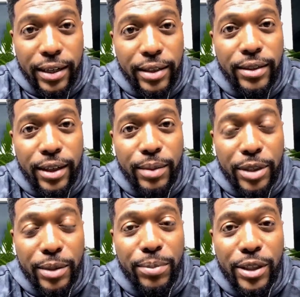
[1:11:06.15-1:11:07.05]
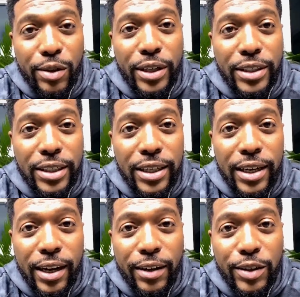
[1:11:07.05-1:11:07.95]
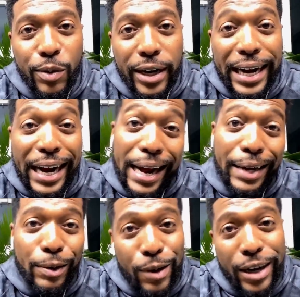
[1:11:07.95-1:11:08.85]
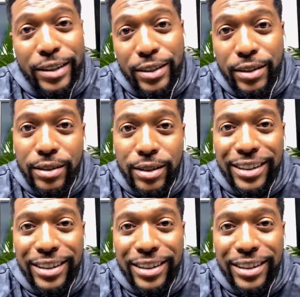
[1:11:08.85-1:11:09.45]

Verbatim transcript: Yeah, I'd be, be crazy. Uh, so I kind of watch.